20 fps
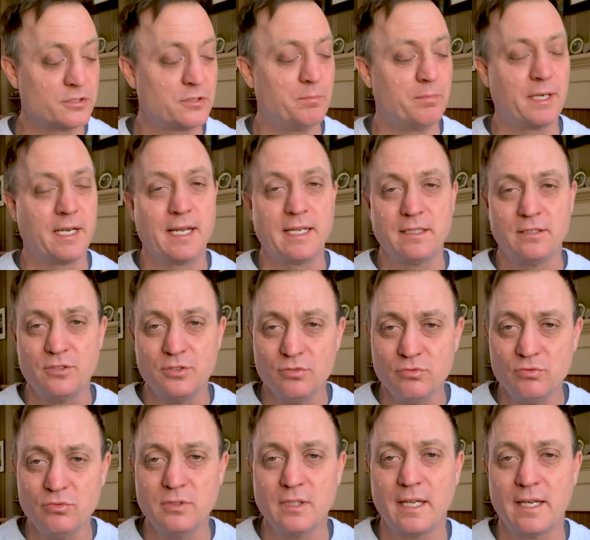But I do
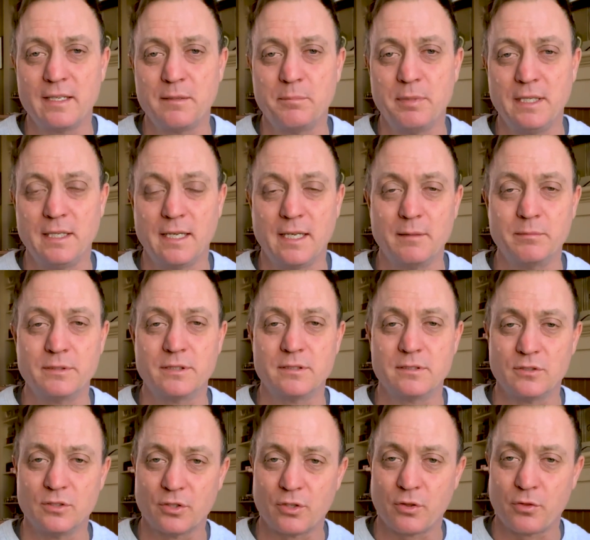like being able
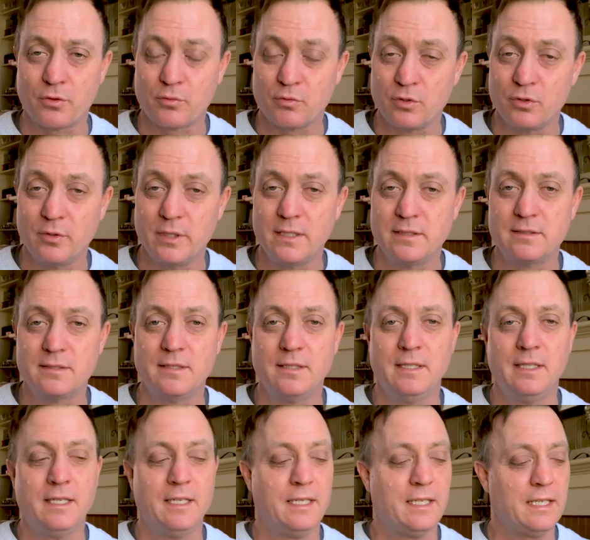to look through it.
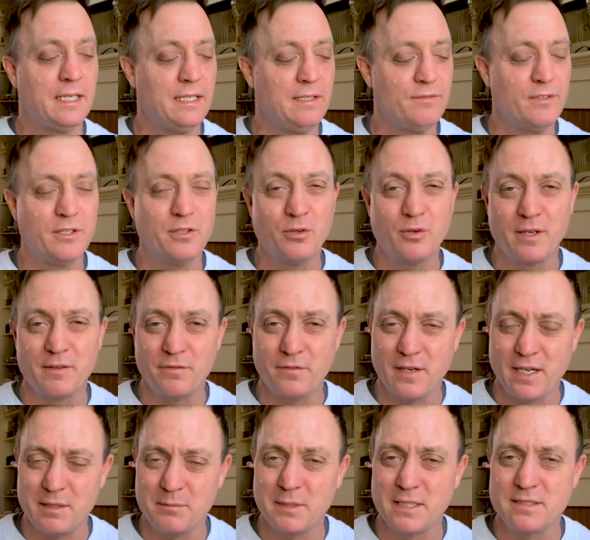Even though I
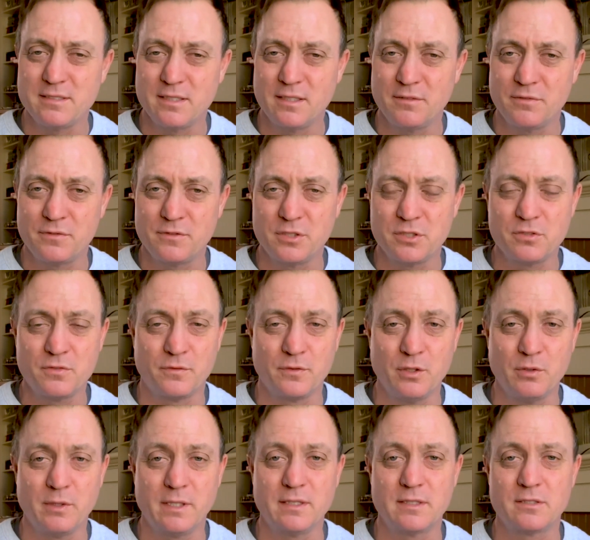find myself just
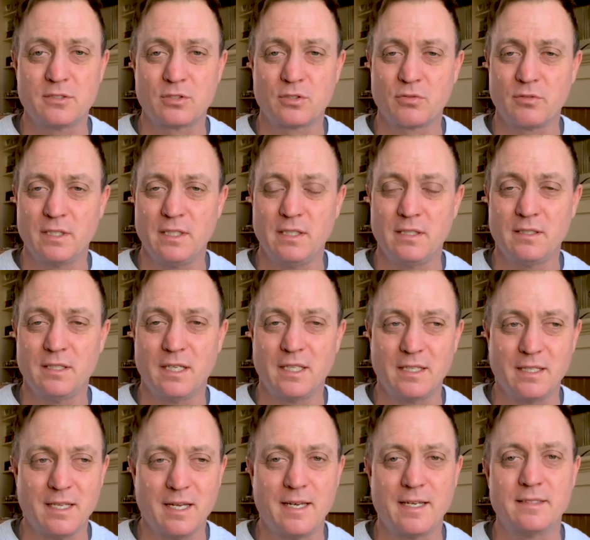viewing the screen a
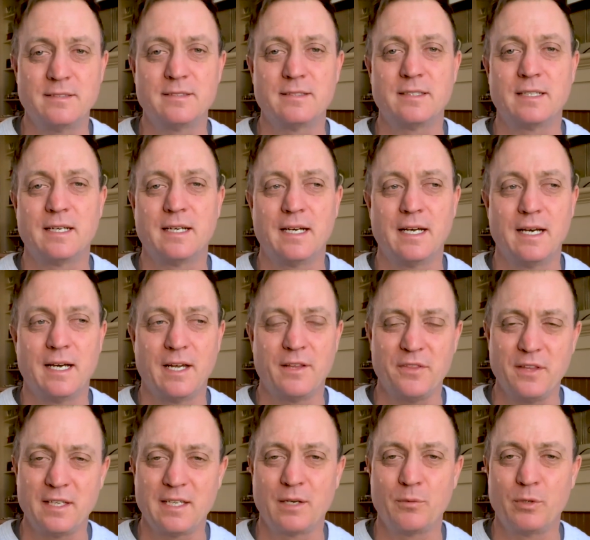lot, I
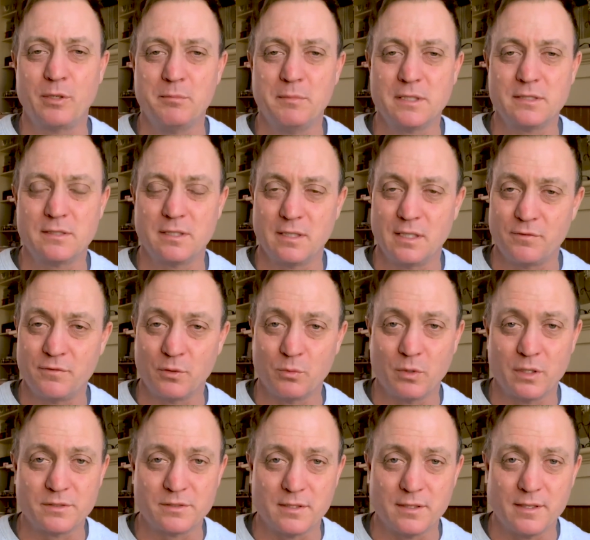think I would miss it if it
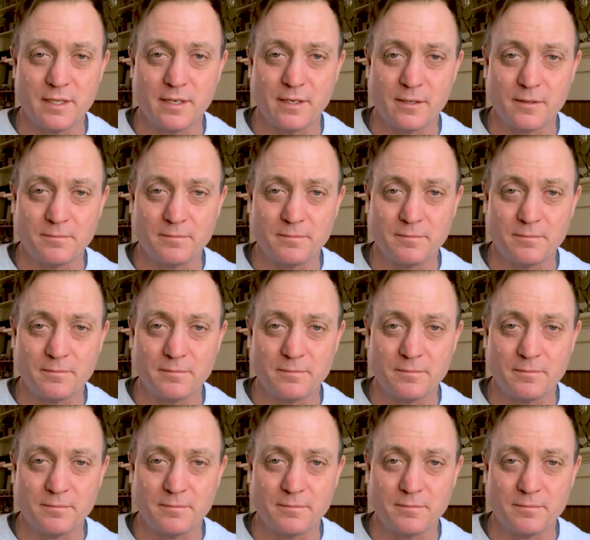wasn't there.